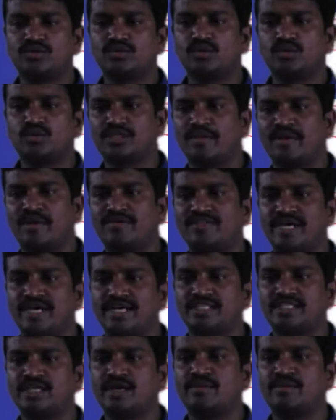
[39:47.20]
some of the
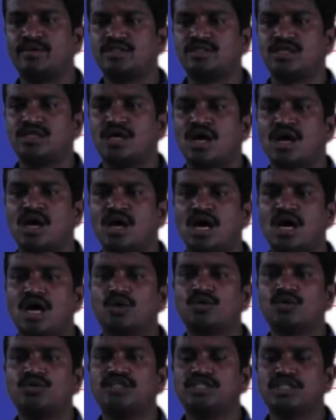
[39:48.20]
examples
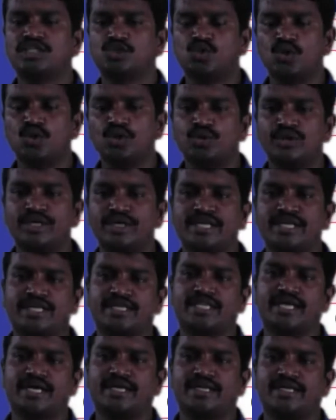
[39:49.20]
how this is going to detect
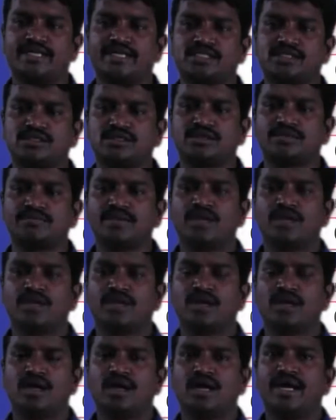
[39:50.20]
the errors,
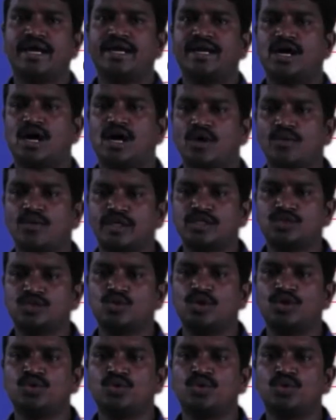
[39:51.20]
and how it is
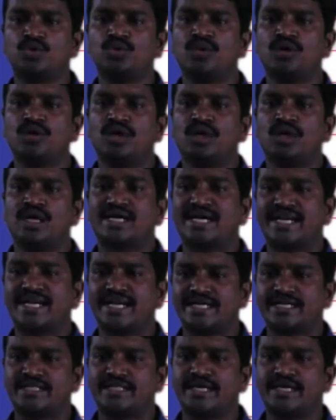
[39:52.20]
going to
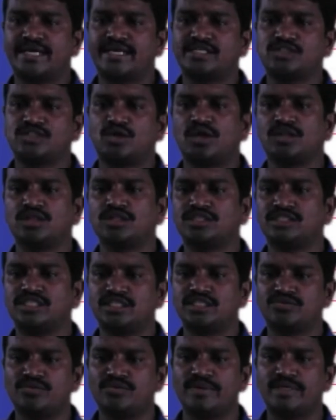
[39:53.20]
correct the errors. All these
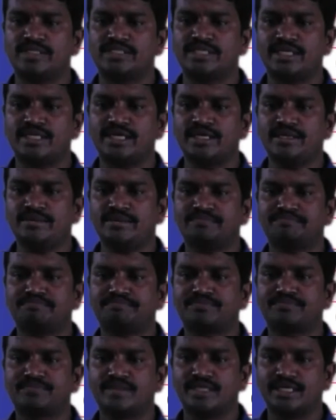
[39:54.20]
things we will see in
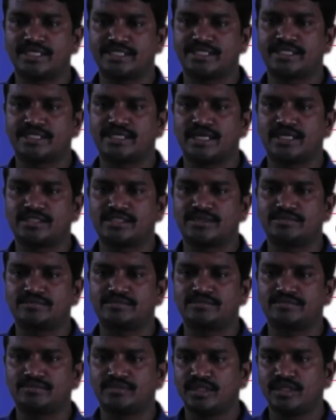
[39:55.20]
next class.
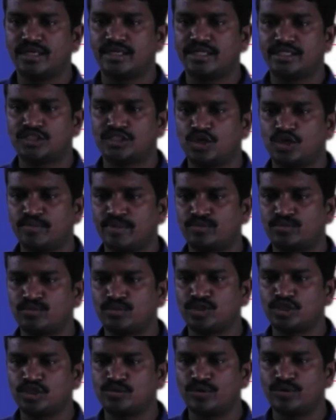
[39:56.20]
Let us stop up to
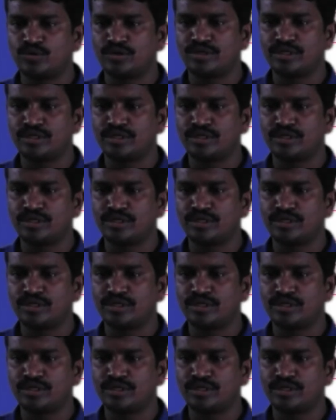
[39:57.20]
this point.